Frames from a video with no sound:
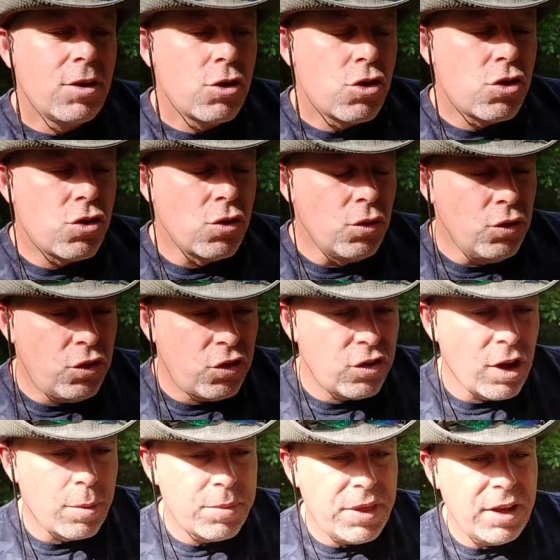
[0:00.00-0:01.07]
Choose
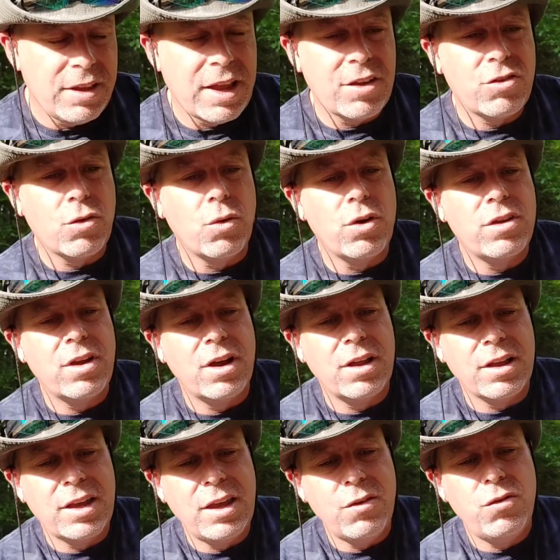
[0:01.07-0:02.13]
something that's going
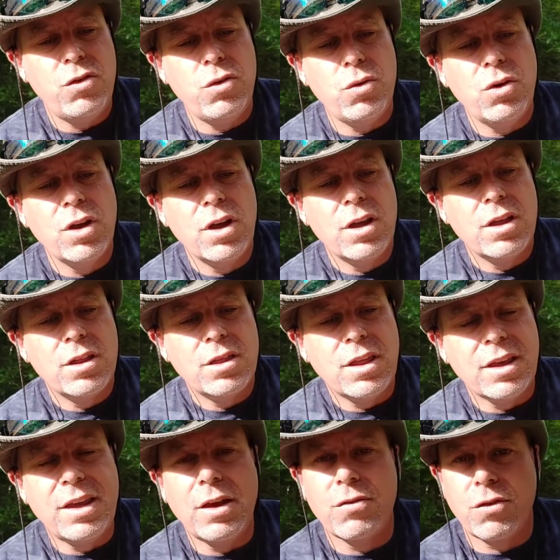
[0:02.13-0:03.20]
to give you the
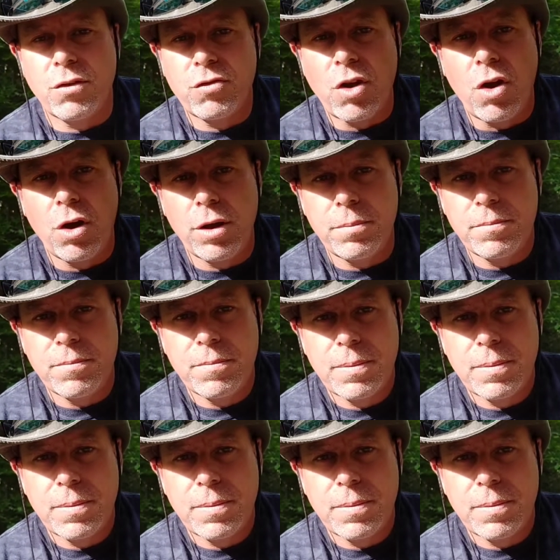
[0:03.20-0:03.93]
gift of time.